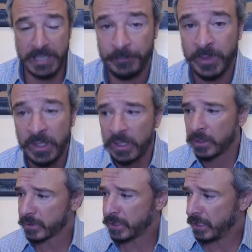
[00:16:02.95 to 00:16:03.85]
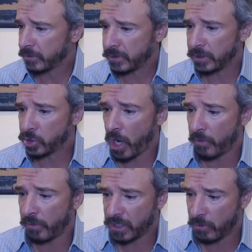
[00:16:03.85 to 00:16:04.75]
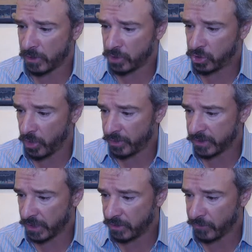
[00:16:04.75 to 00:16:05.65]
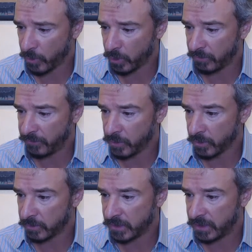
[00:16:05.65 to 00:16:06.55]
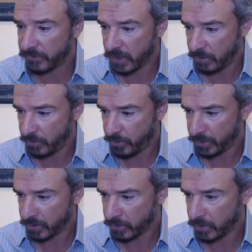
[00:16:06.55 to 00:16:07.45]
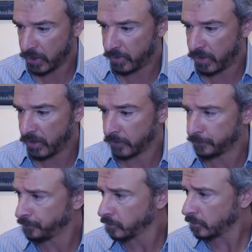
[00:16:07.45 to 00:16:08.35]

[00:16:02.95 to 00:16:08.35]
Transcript: Now, there was an interesting chart which I want to show. This is actually from one of the viewers. Let me see if I can bring this one up here.